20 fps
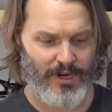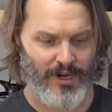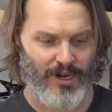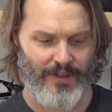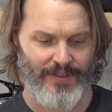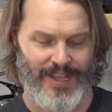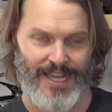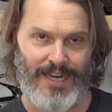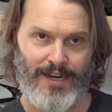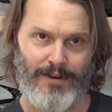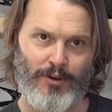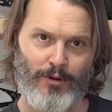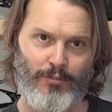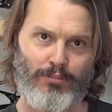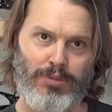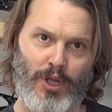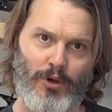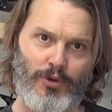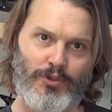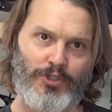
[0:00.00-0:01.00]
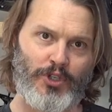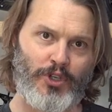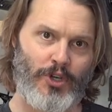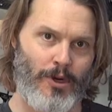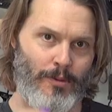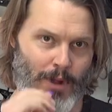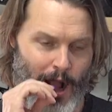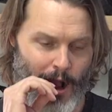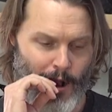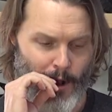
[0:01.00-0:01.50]
it on the end of your blow
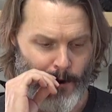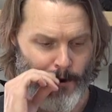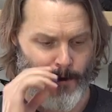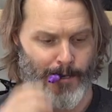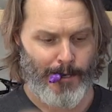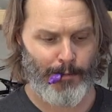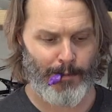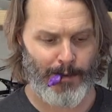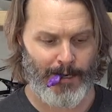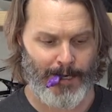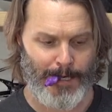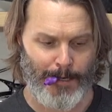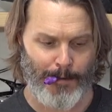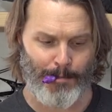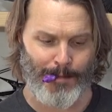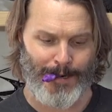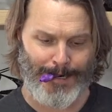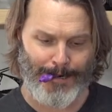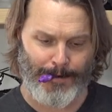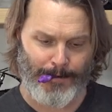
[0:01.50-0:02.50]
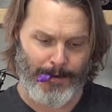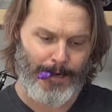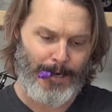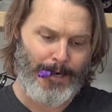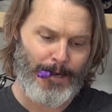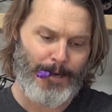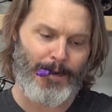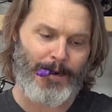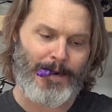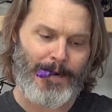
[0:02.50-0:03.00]
tube, you keep it in your mouth,
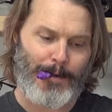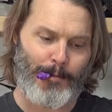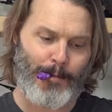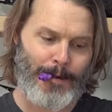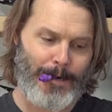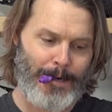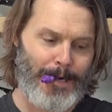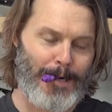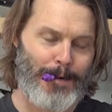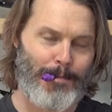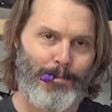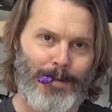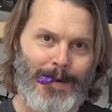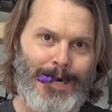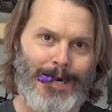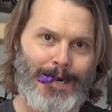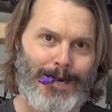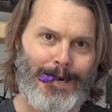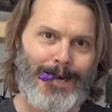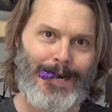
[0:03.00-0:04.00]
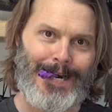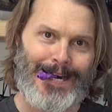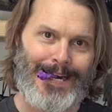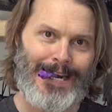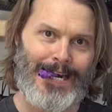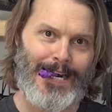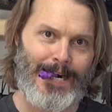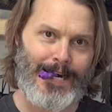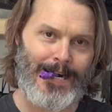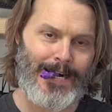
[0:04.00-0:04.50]
you can work your piece like
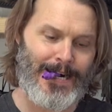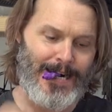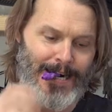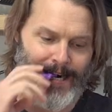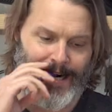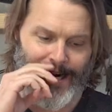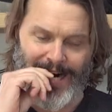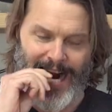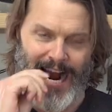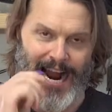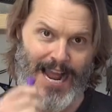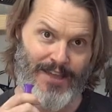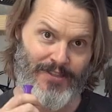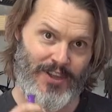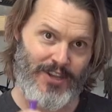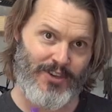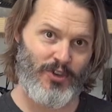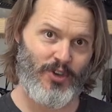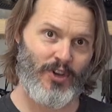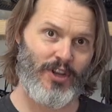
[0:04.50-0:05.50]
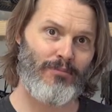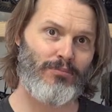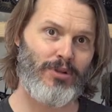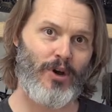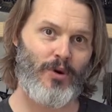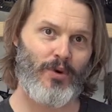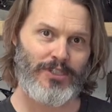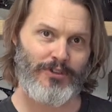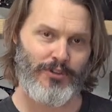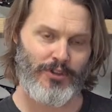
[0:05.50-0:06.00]
this, and then you can
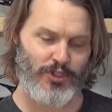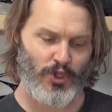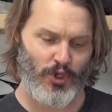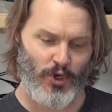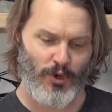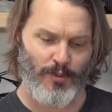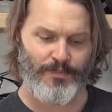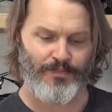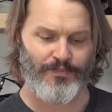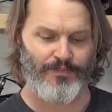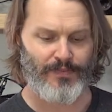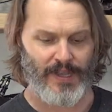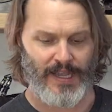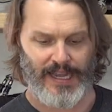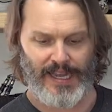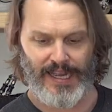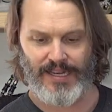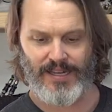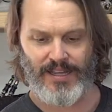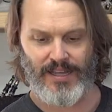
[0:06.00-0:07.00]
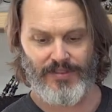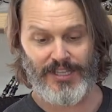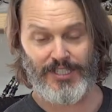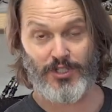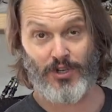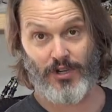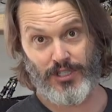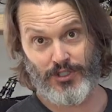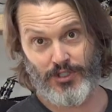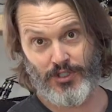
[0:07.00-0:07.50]
blow into the tube. And these
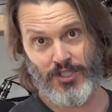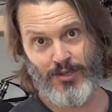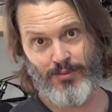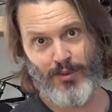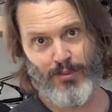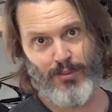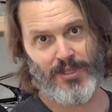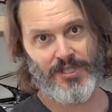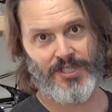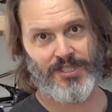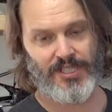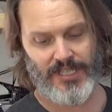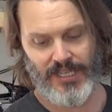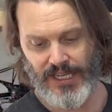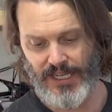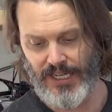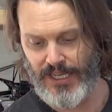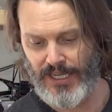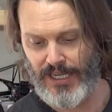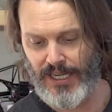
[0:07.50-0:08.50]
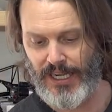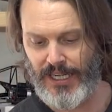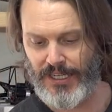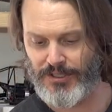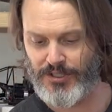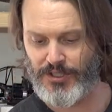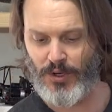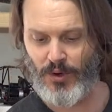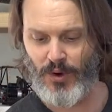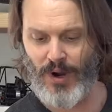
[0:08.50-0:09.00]
are consumables.
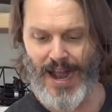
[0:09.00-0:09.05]
So